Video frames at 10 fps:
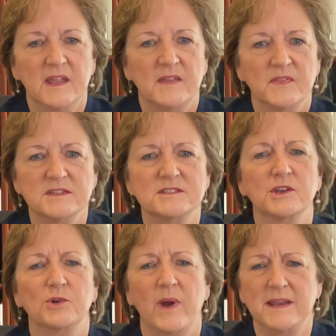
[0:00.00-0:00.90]
This is a
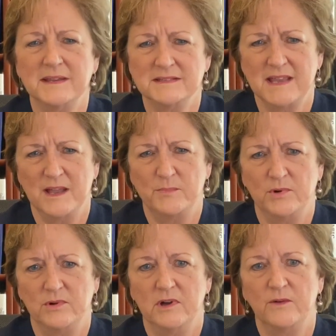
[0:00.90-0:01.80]
great
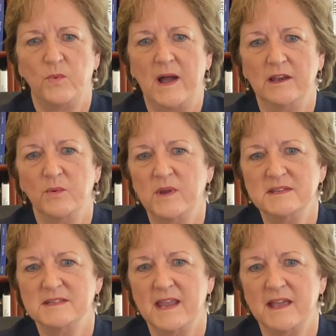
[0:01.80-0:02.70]
example of why
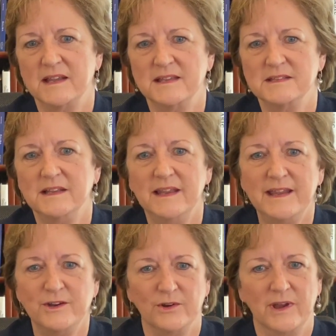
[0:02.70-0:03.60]
Louisiana is a
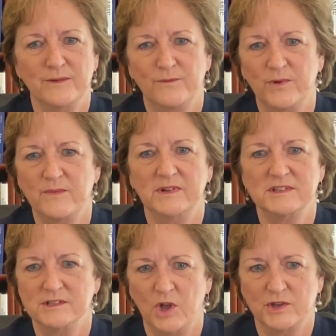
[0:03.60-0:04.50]
leader in
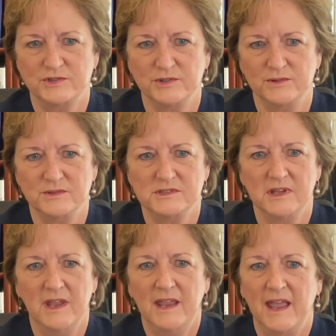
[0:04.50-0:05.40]
frivolous lawsuits
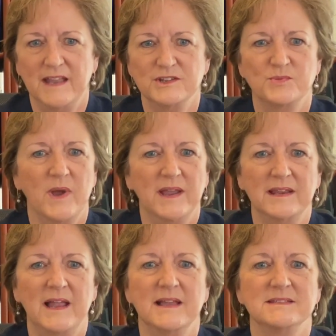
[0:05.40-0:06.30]
and is
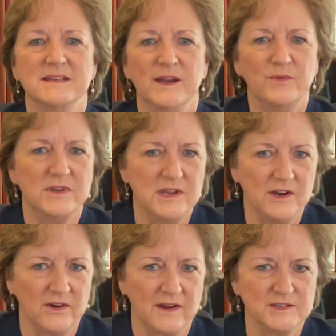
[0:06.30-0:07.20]
recognized every
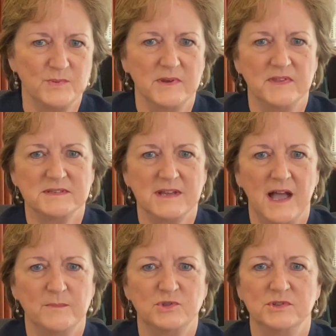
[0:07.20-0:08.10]
year as one of the
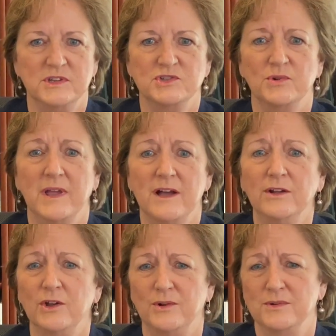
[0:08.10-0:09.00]
top judicial
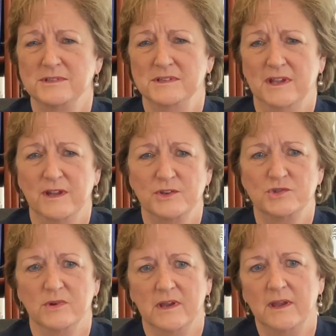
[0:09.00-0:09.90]
hellholes in the
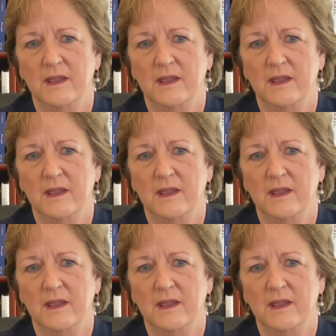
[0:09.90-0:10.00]
country.